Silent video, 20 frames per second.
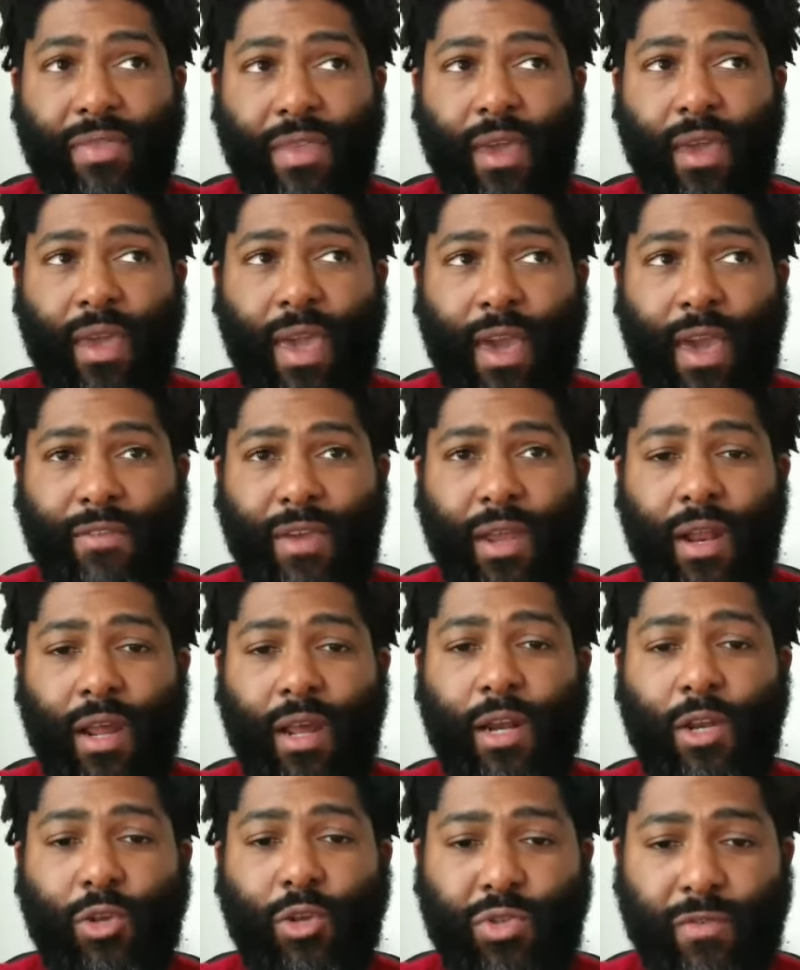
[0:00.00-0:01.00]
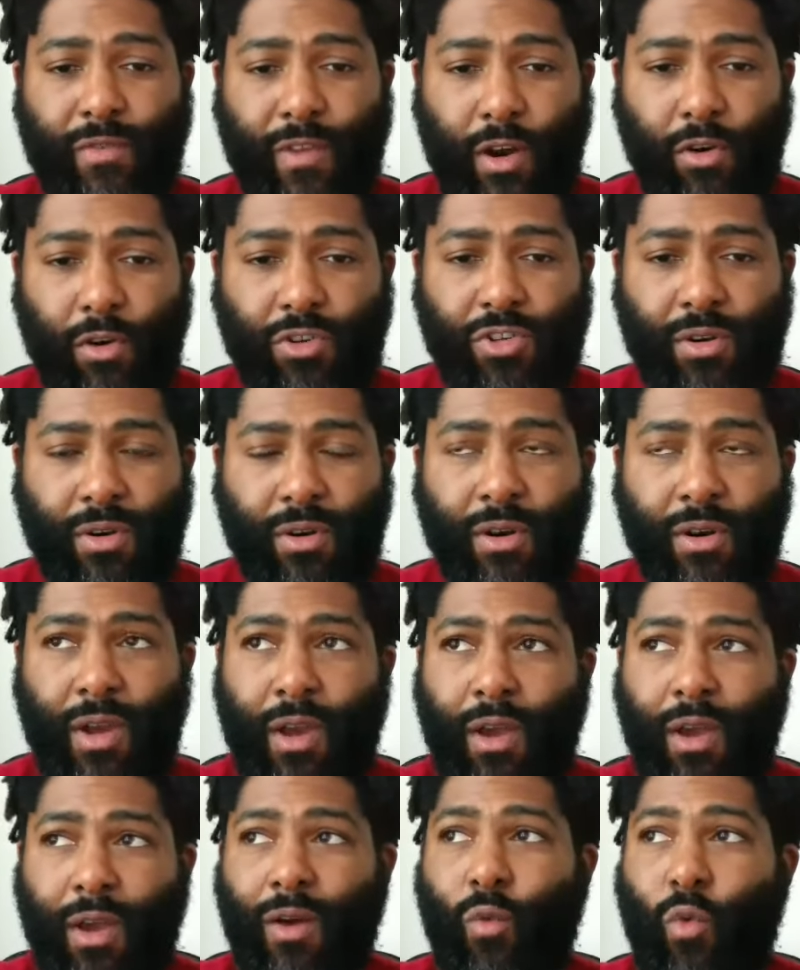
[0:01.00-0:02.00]
they have an inclusive culture,
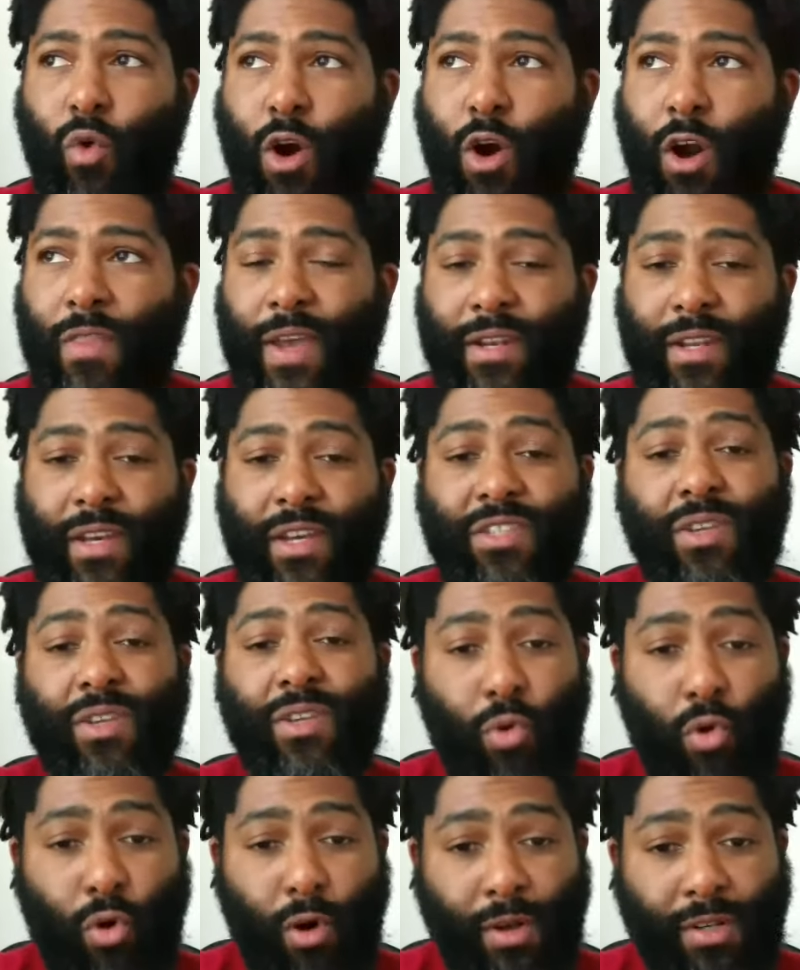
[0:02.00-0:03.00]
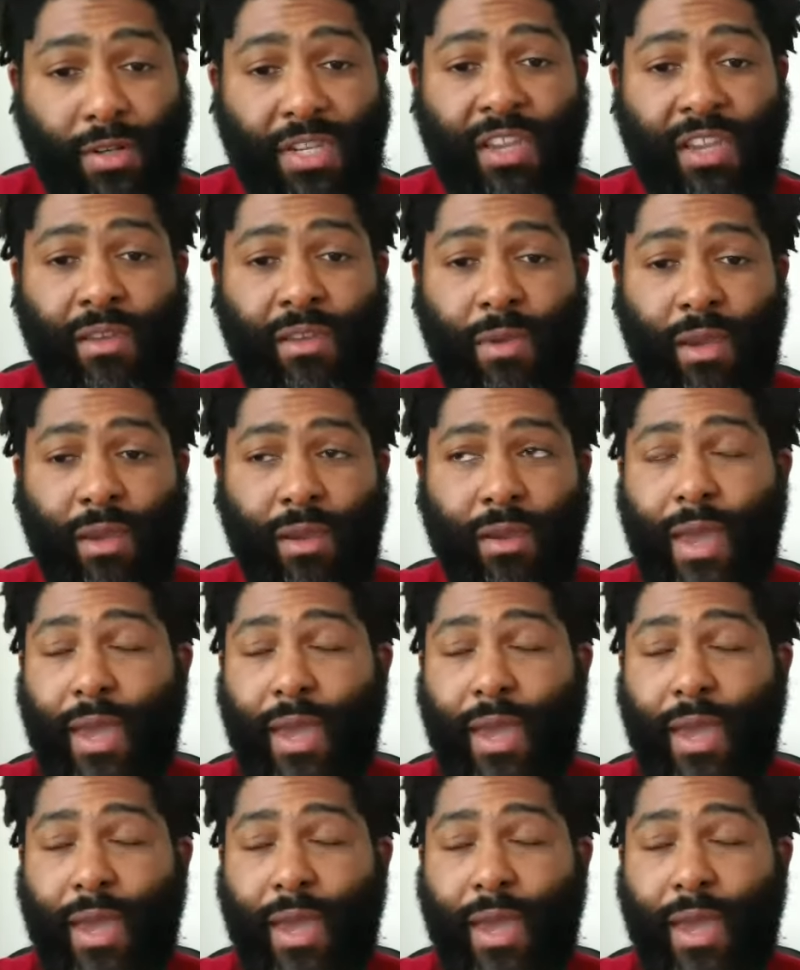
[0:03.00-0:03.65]
one that does support teaming.